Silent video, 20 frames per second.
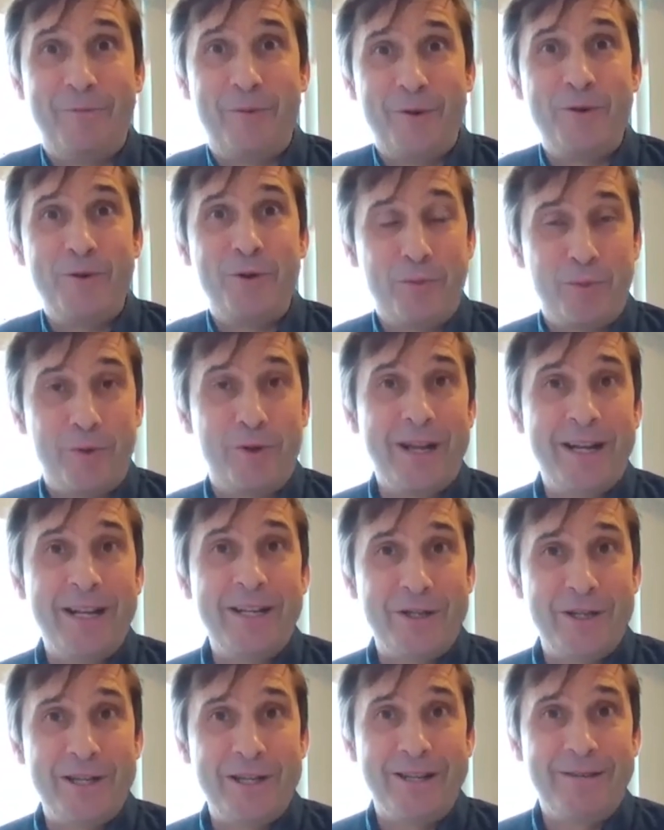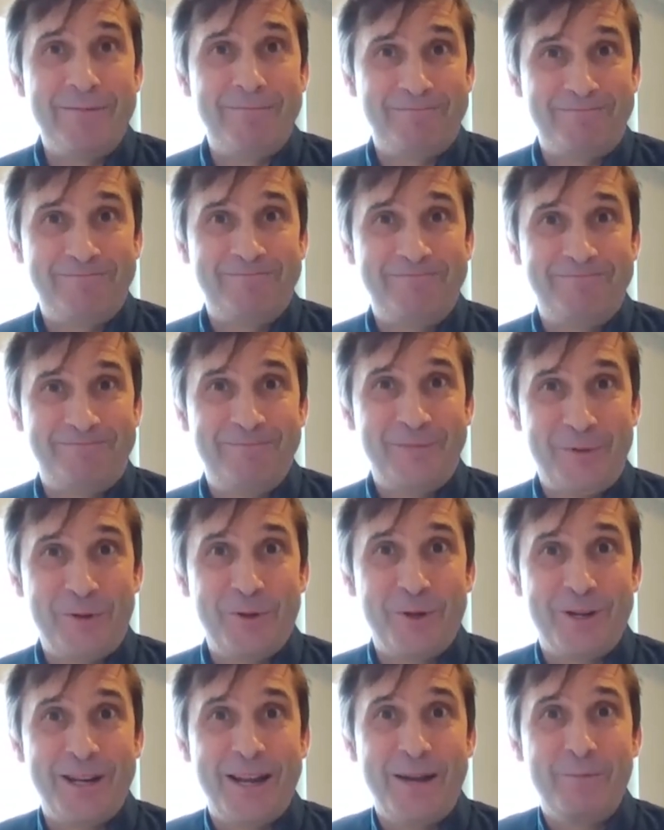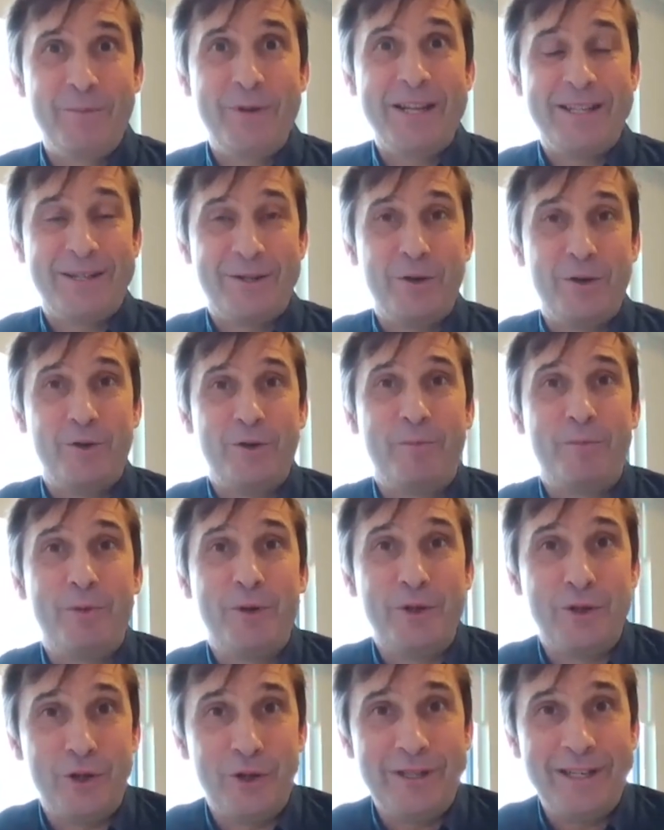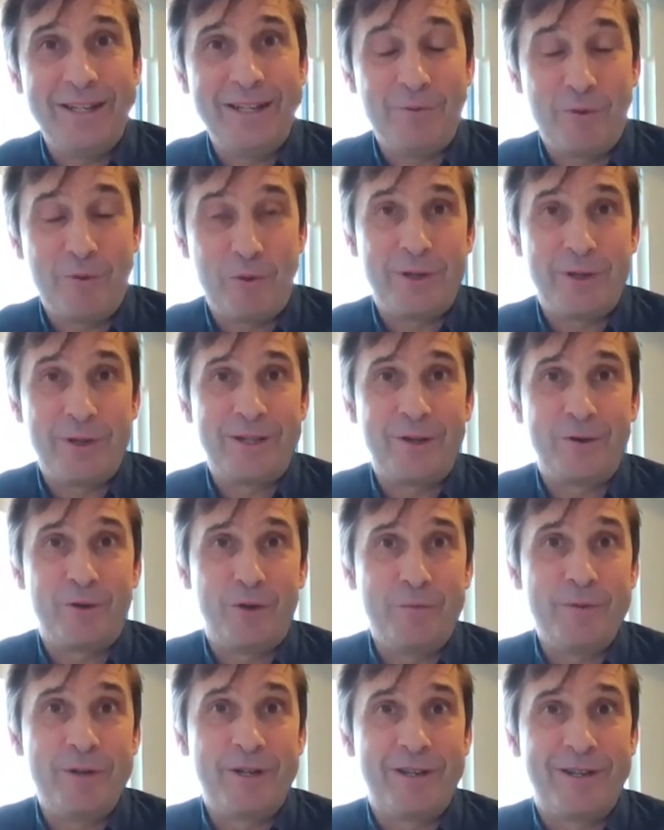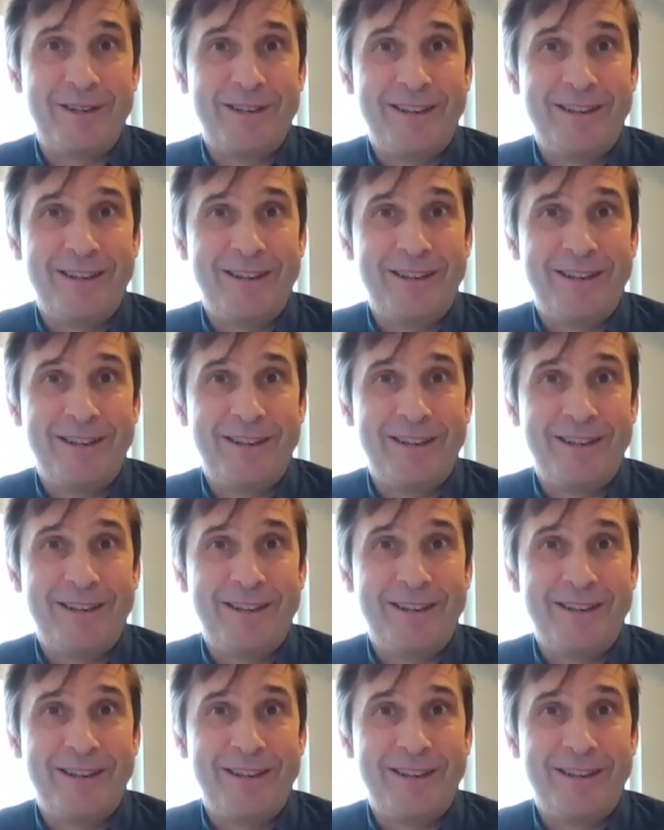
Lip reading: the renewable energy sort of companies who are producing all this equipment.